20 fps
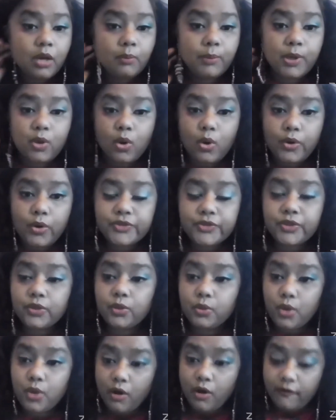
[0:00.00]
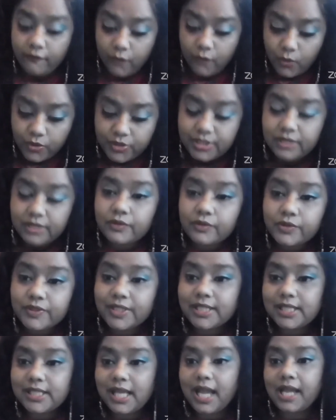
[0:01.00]
But also for civil
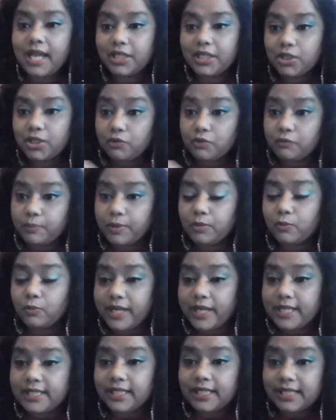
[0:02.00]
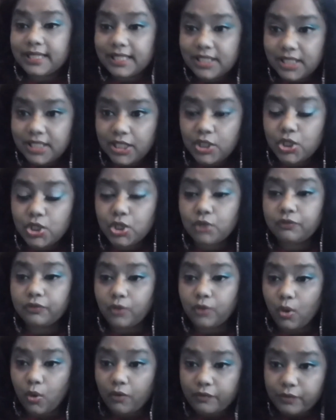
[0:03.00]
society to have been raising this issue
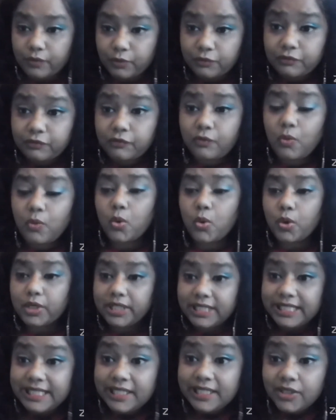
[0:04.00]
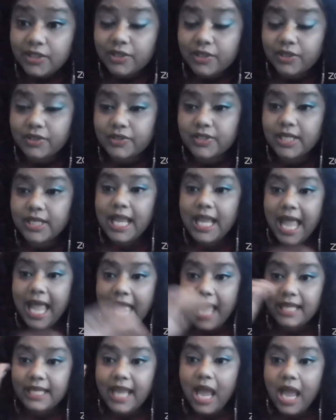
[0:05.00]
for over four years.
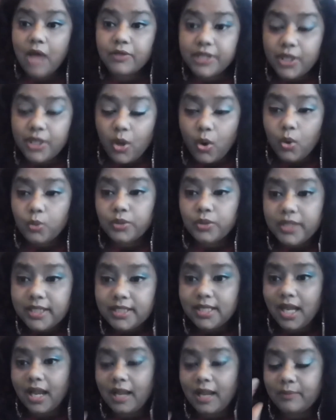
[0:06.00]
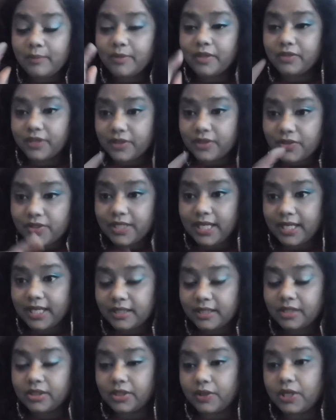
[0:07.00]
And now the only time that they're saying
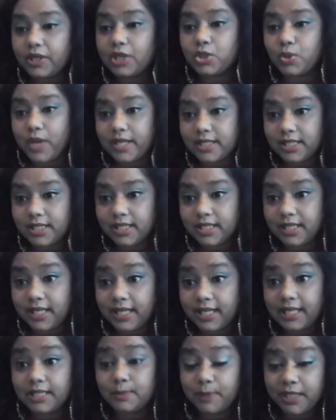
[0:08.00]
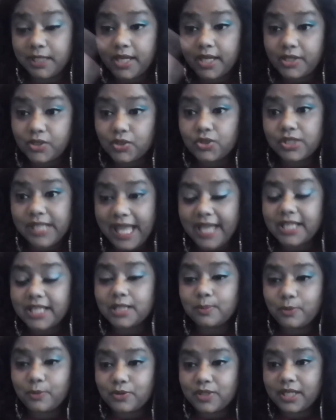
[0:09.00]
that they're addressing it is because there's an
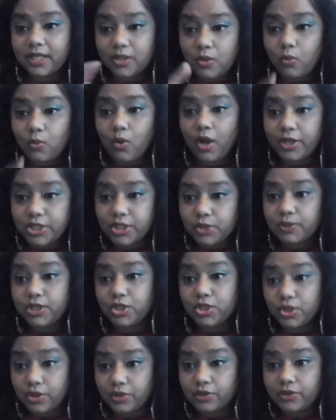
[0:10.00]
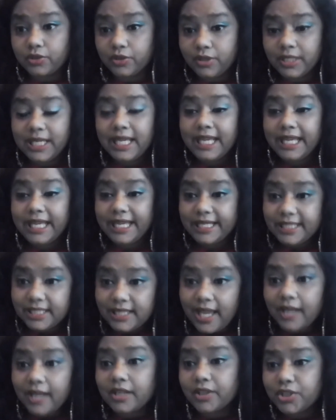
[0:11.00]
expose in the Wall Street Journal it is
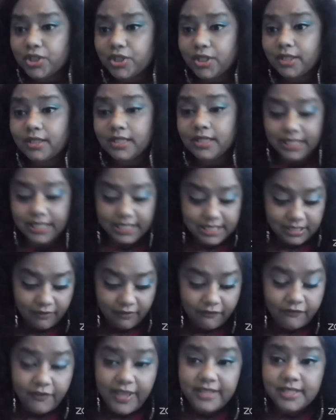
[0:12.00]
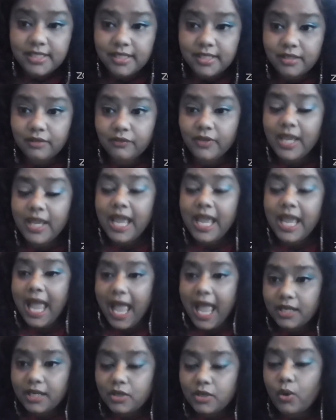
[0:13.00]
negligent, it's offensive,
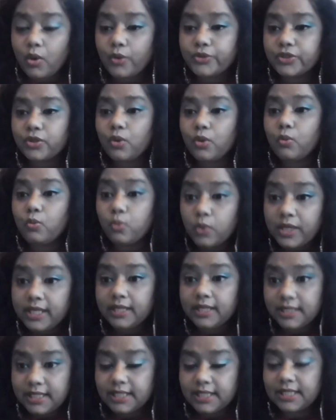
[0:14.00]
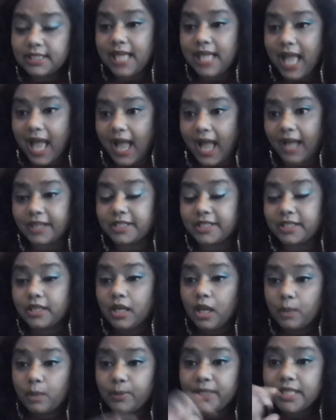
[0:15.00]
and also we need to at
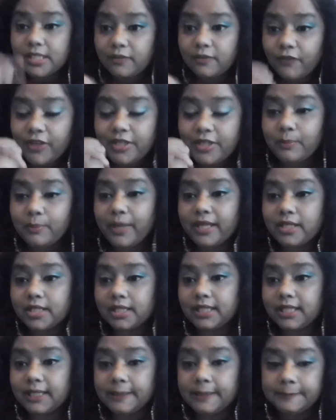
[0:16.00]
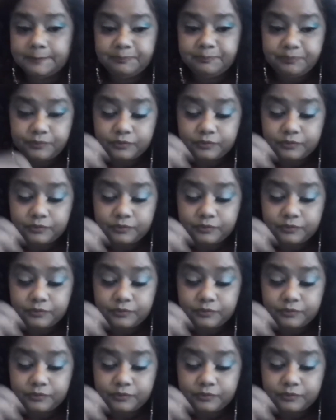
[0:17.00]
because fundamentally